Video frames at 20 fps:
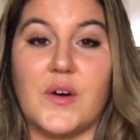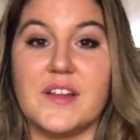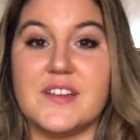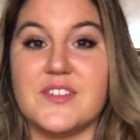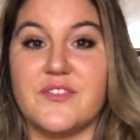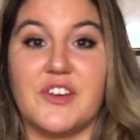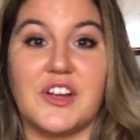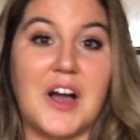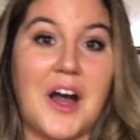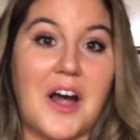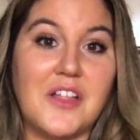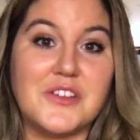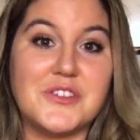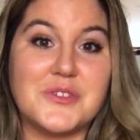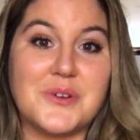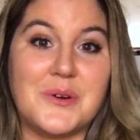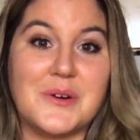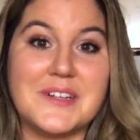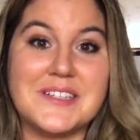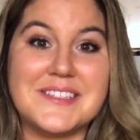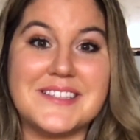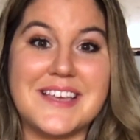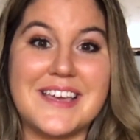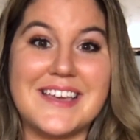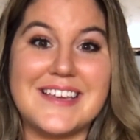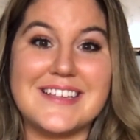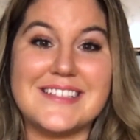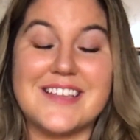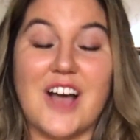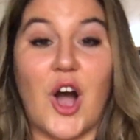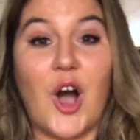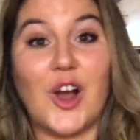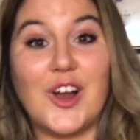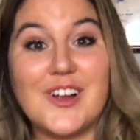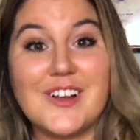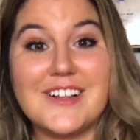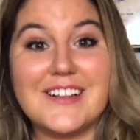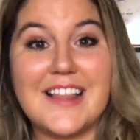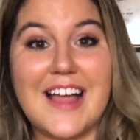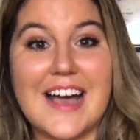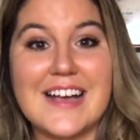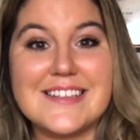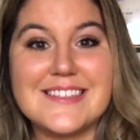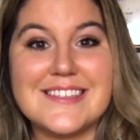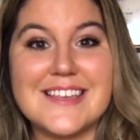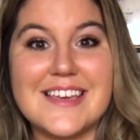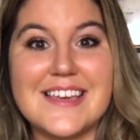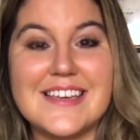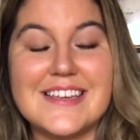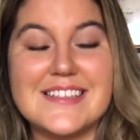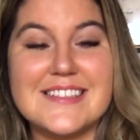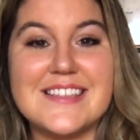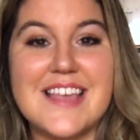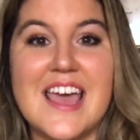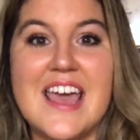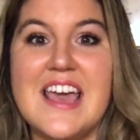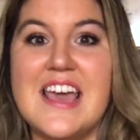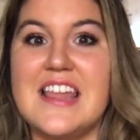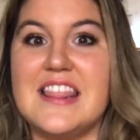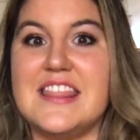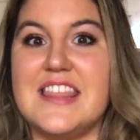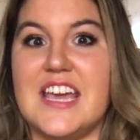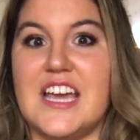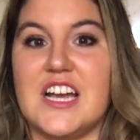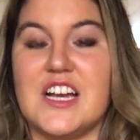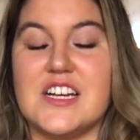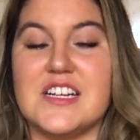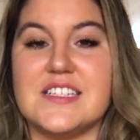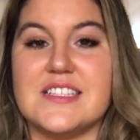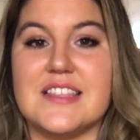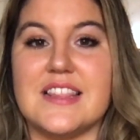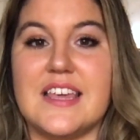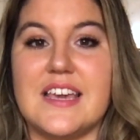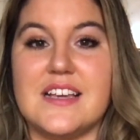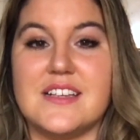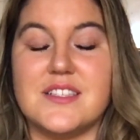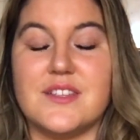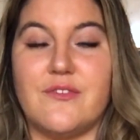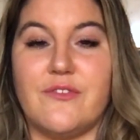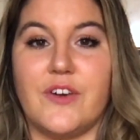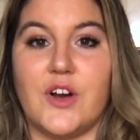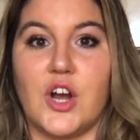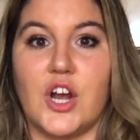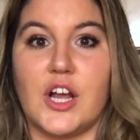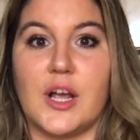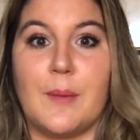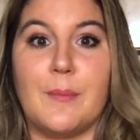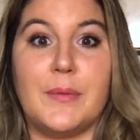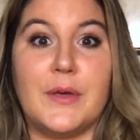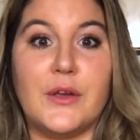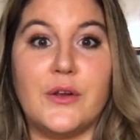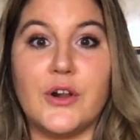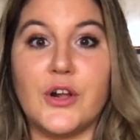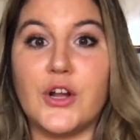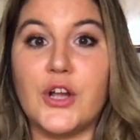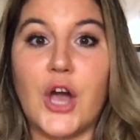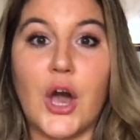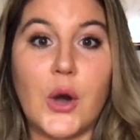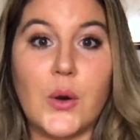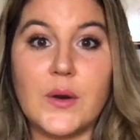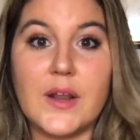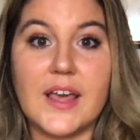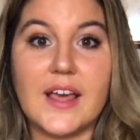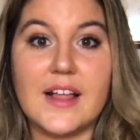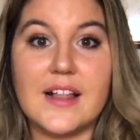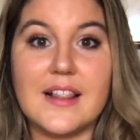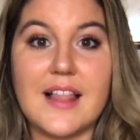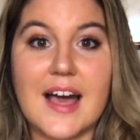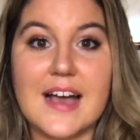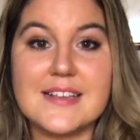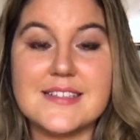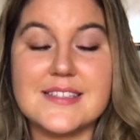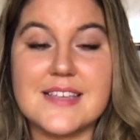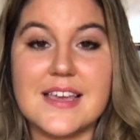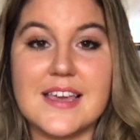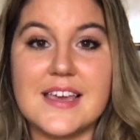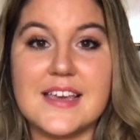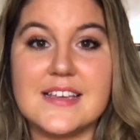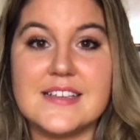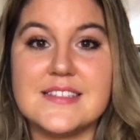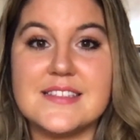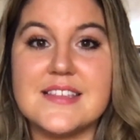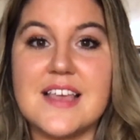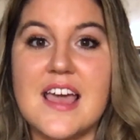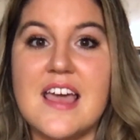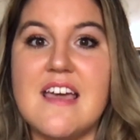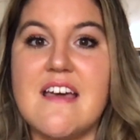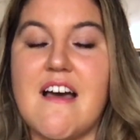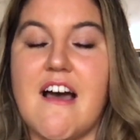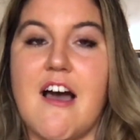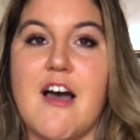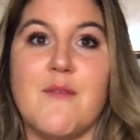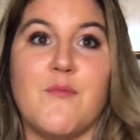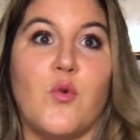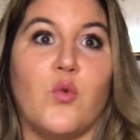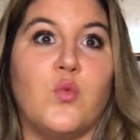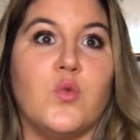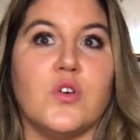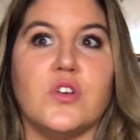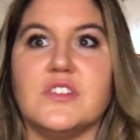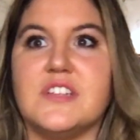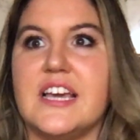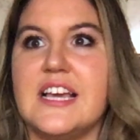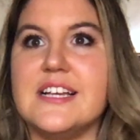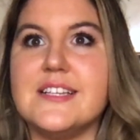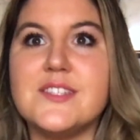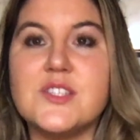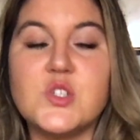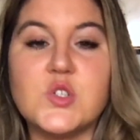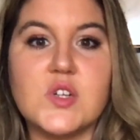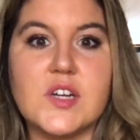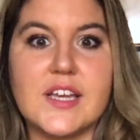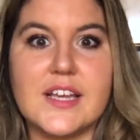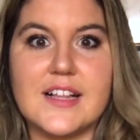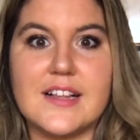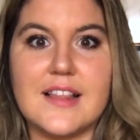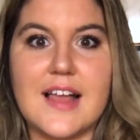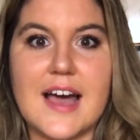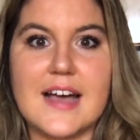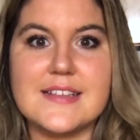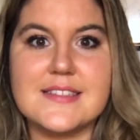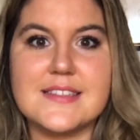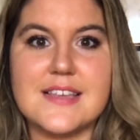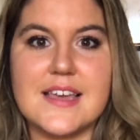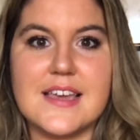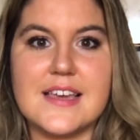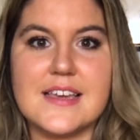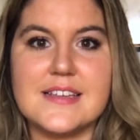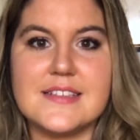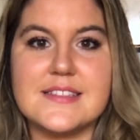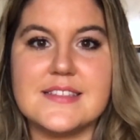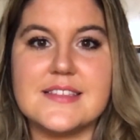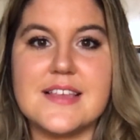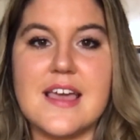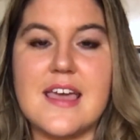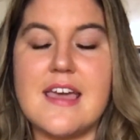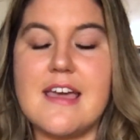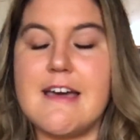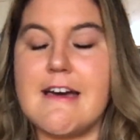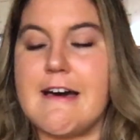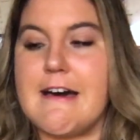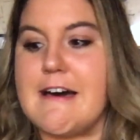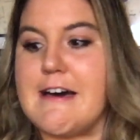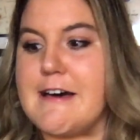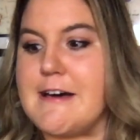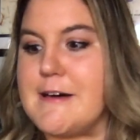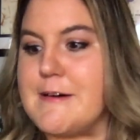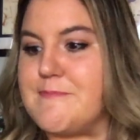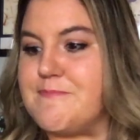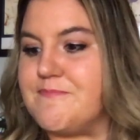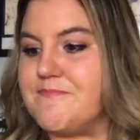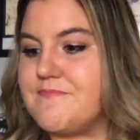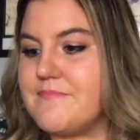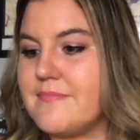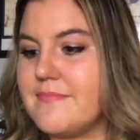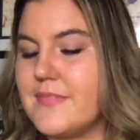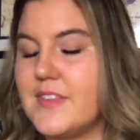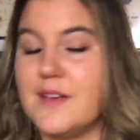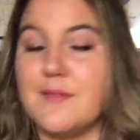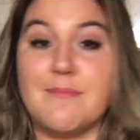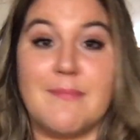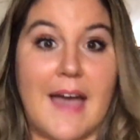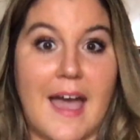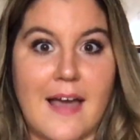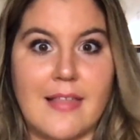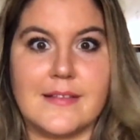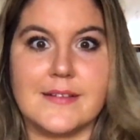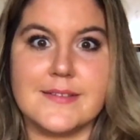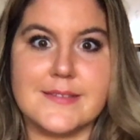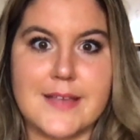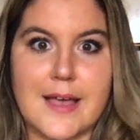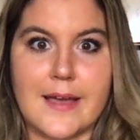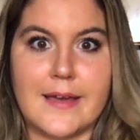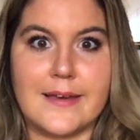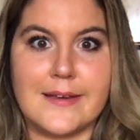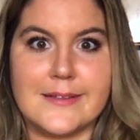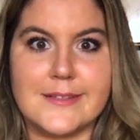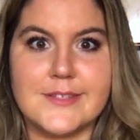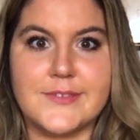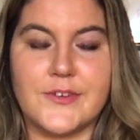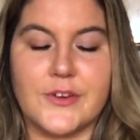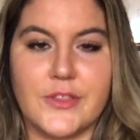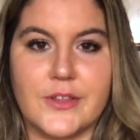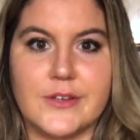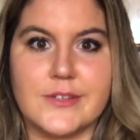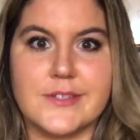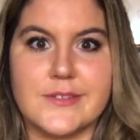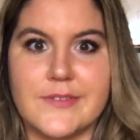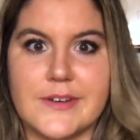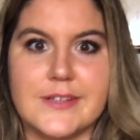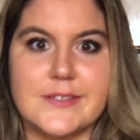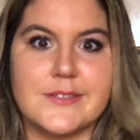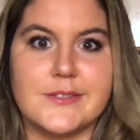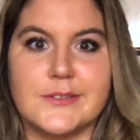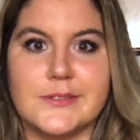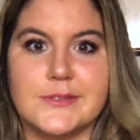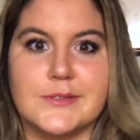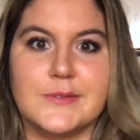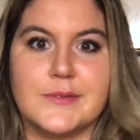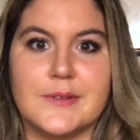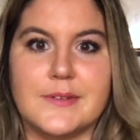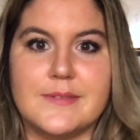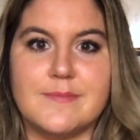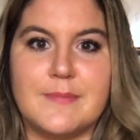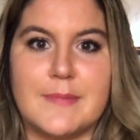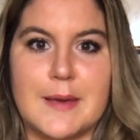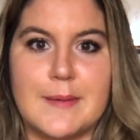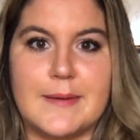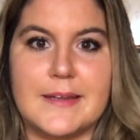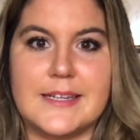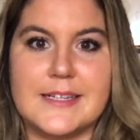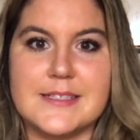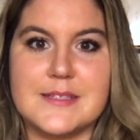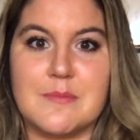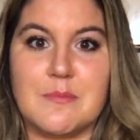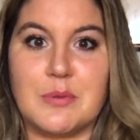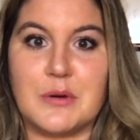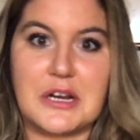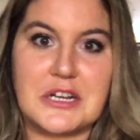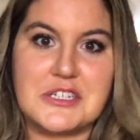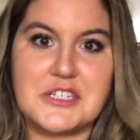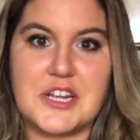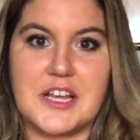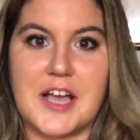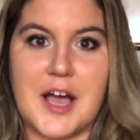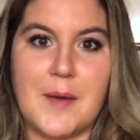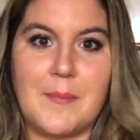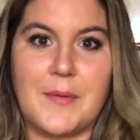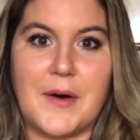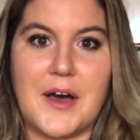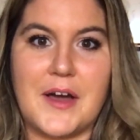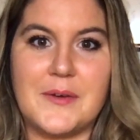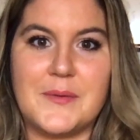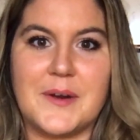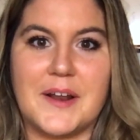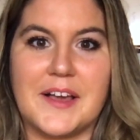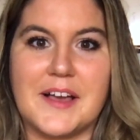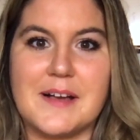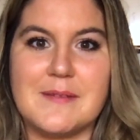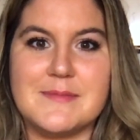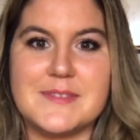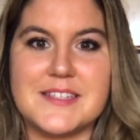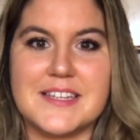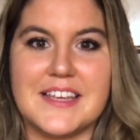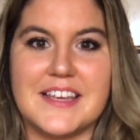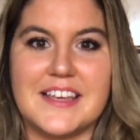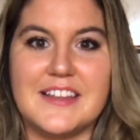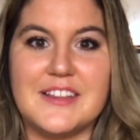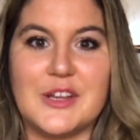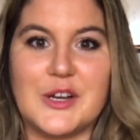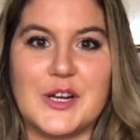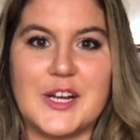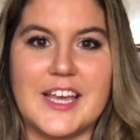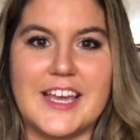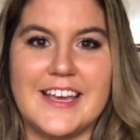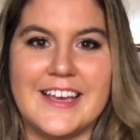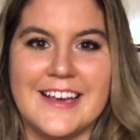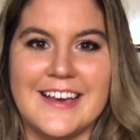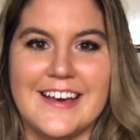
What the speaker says: different college courses, art classes, there's links for computer coding classes, world history classes, math and science for those of us who maybe need some brushing up on when it comes to e-learning.